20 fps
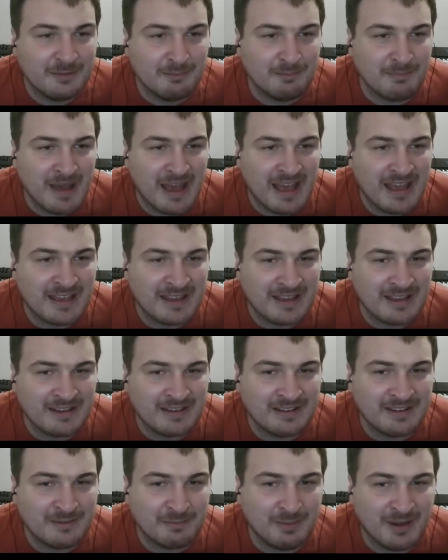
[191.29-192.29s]

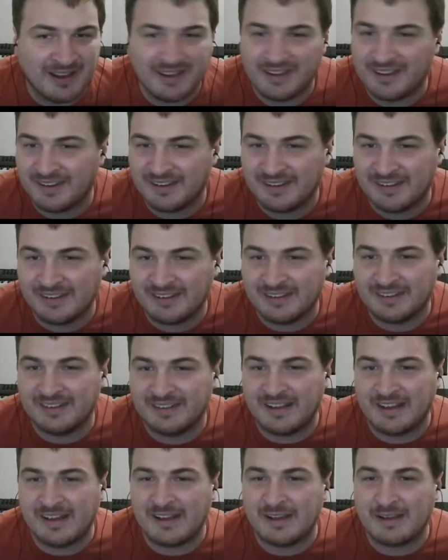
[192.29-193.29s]
made by
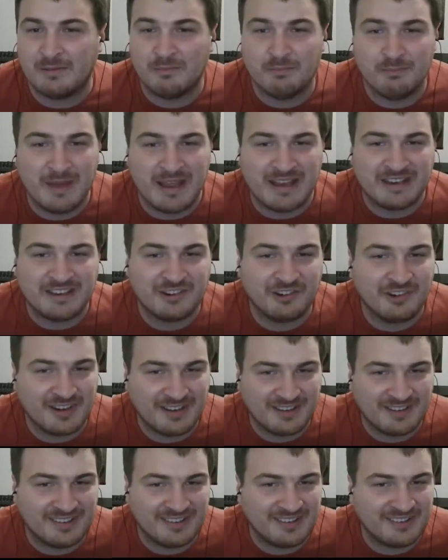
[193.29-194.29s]
the
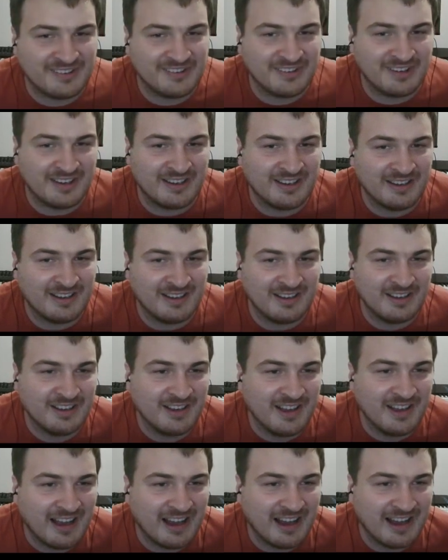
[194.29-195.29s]
Matrix
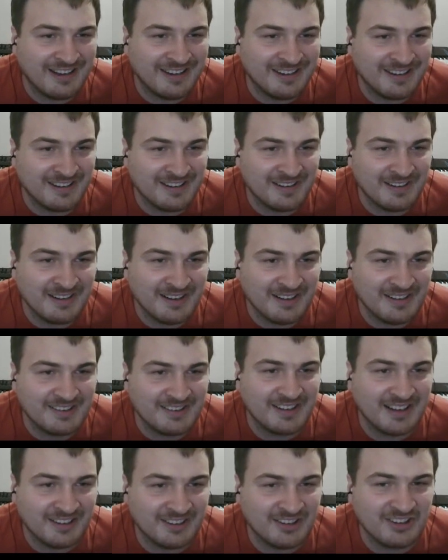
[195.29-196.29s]
ID
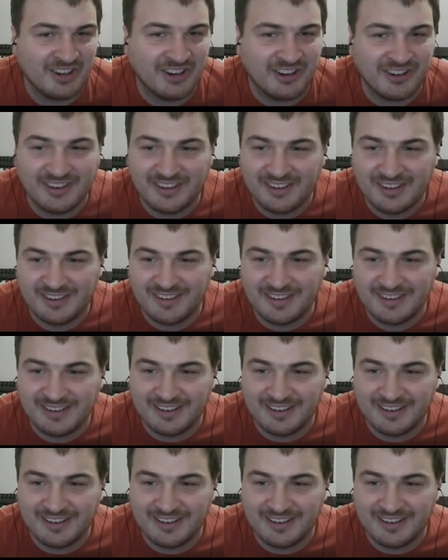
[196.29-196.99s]
Sanjan.